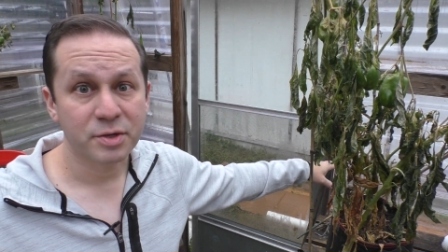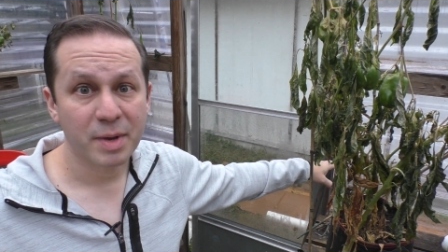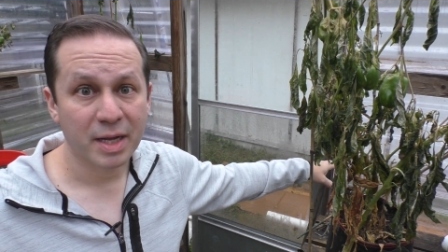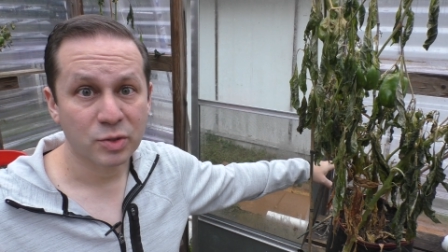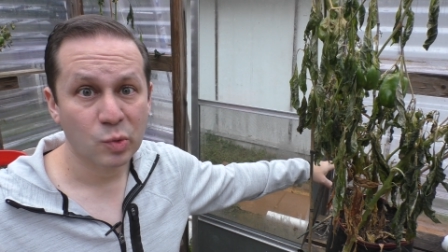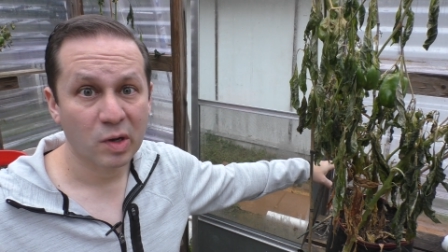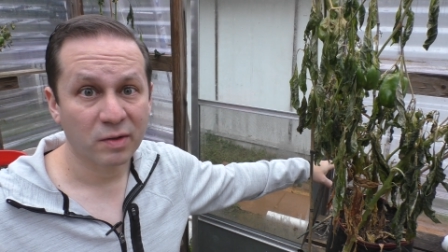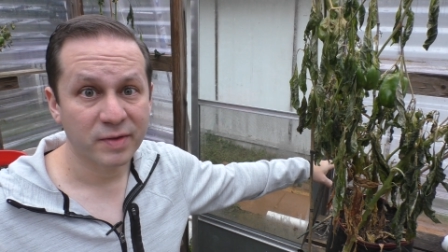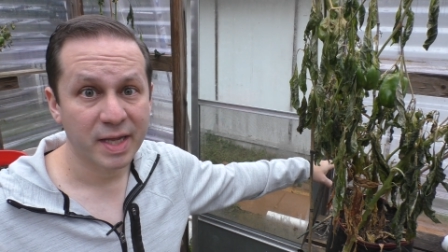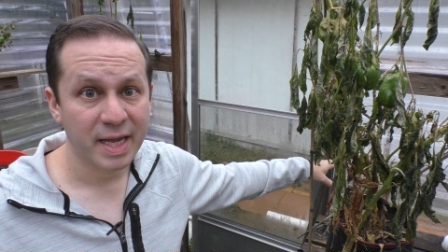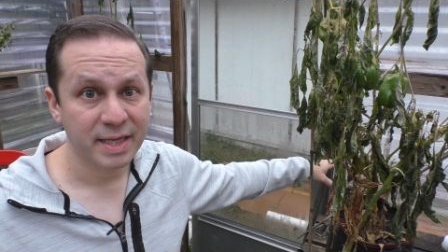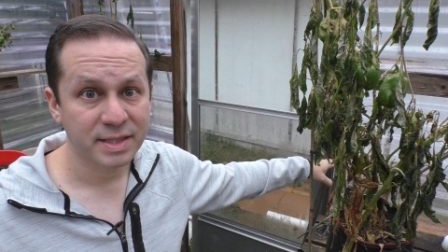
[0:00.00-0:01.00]
to about 12
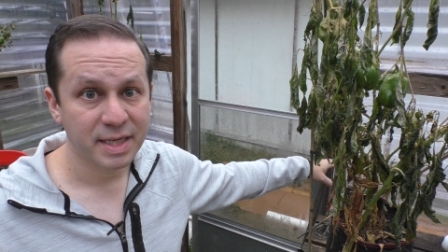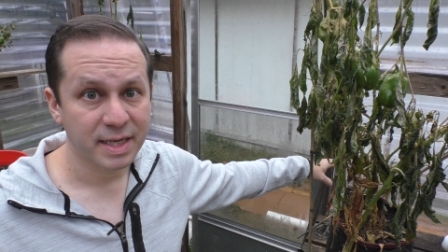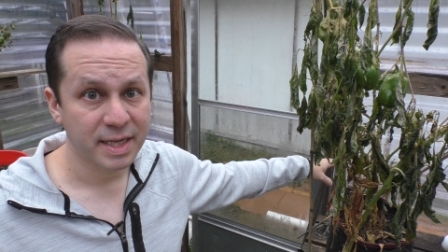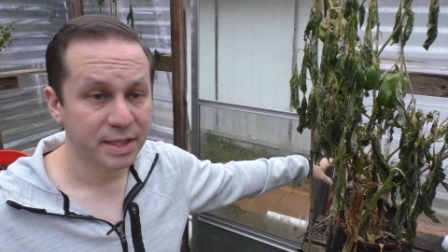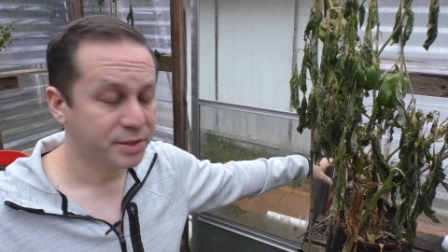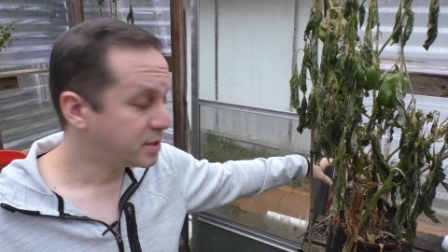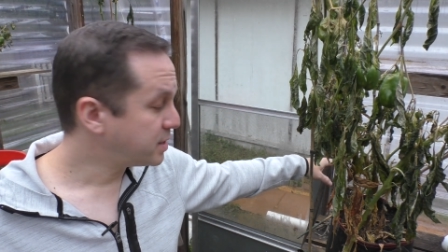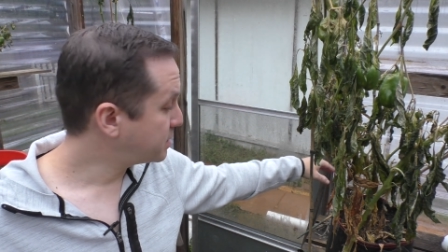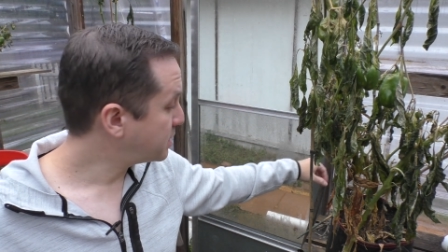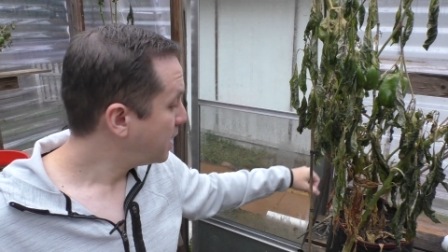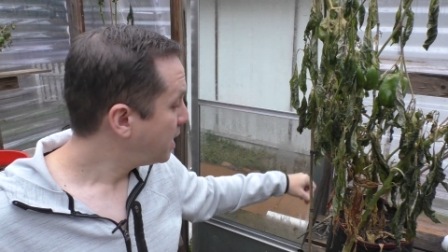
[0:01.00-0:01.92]
to 18 inches.